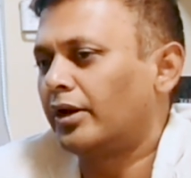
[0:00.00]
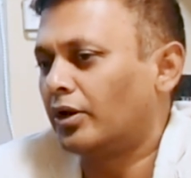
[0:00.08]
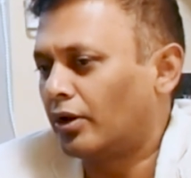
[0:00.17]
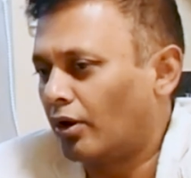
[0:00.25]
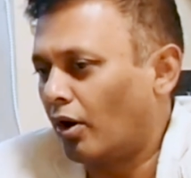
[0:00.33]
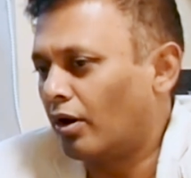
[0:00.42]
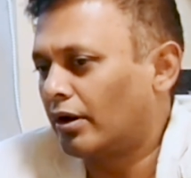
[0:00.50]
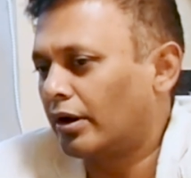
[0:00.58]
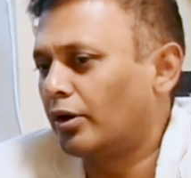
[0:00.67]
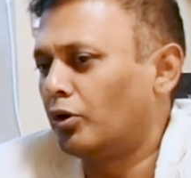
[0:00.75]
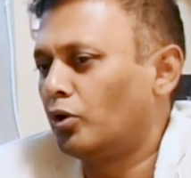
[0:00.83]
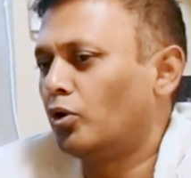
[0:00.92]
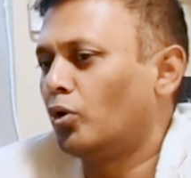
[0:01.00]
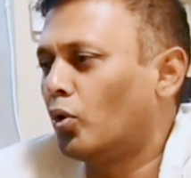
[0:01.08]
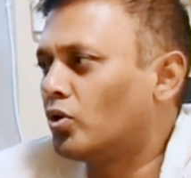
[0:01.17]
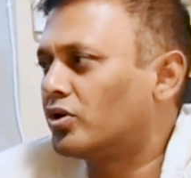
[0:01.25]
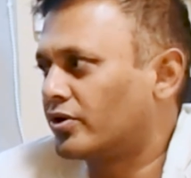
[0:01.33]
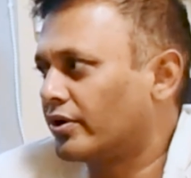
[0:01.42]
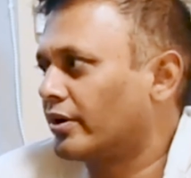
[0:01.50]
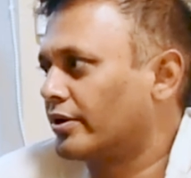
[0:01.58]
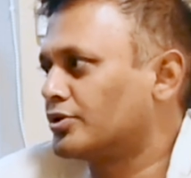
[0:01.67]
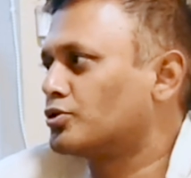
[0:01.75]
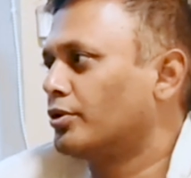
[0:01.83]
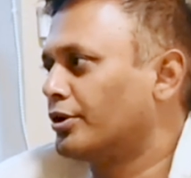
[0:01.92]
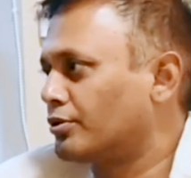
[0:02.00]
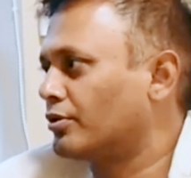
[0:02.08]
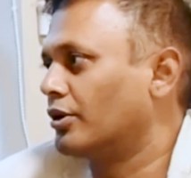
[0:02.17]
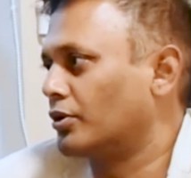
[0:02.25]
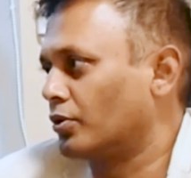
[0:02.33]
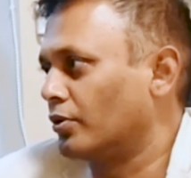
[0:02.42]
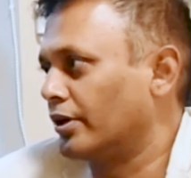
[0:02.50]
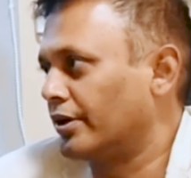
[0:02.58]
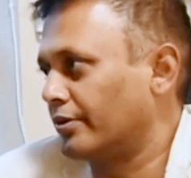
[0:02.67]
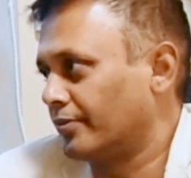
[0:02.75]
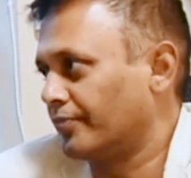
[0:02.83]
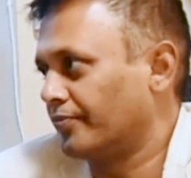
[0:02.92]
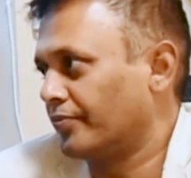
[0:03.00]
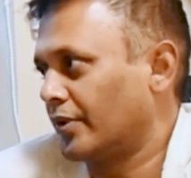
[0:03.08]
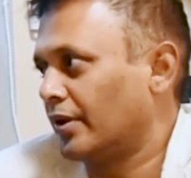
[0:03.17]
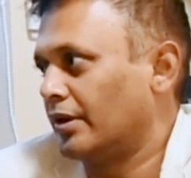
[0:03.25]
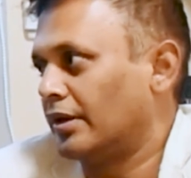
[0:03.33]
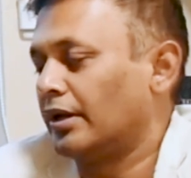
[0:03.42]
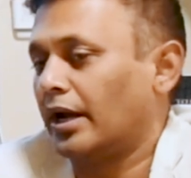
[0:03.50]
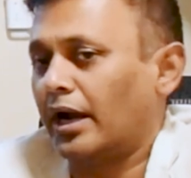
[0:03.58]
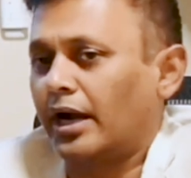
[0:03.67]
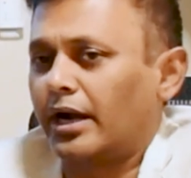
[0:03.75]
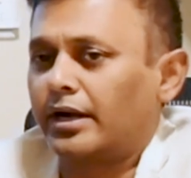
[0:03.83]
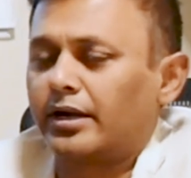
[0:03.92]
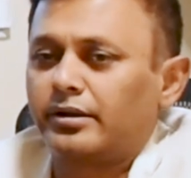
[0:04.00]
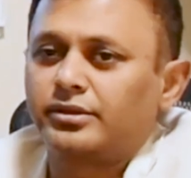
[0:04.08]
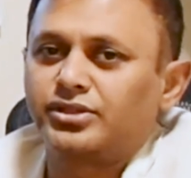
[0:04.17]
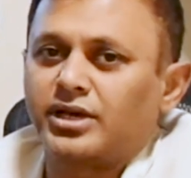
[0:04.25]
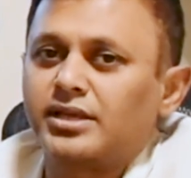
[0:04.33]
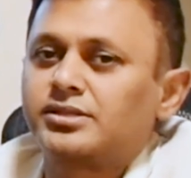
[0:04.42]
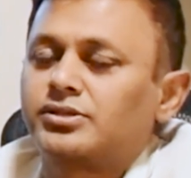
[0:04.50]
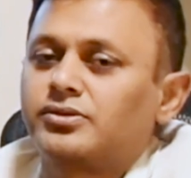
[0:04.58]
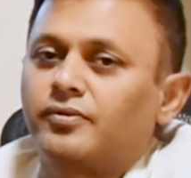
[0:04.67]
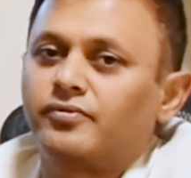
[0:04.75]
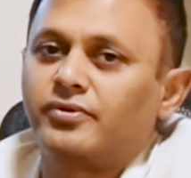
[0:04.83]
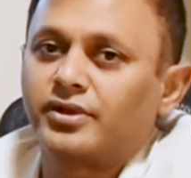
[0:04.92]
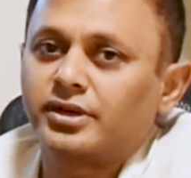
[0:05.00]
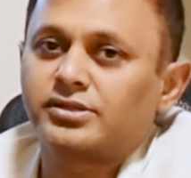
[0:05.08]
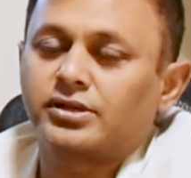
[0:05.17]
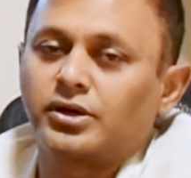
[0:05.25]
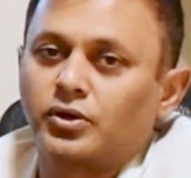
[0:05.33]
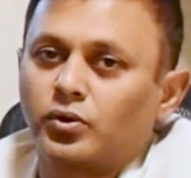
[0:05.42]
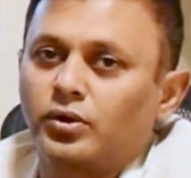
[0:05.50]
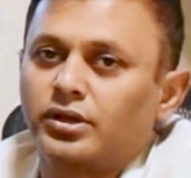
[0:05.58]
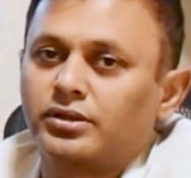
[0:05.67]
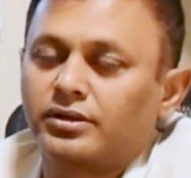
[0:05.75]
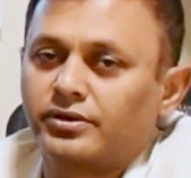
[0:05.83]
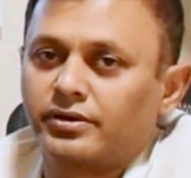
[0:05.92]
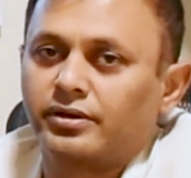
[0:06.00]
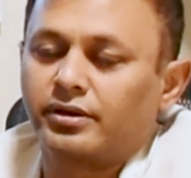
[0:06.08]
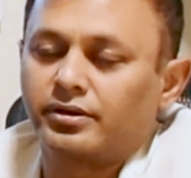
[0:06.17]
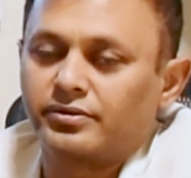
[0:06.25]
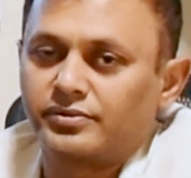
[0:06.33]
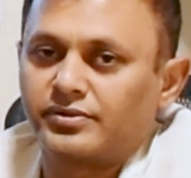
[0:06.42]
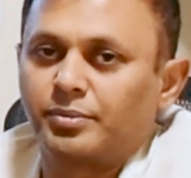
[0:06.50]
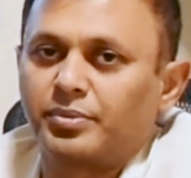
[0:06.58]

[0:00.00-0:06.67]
no drug is going to control it. And the chances of drugs controlling the this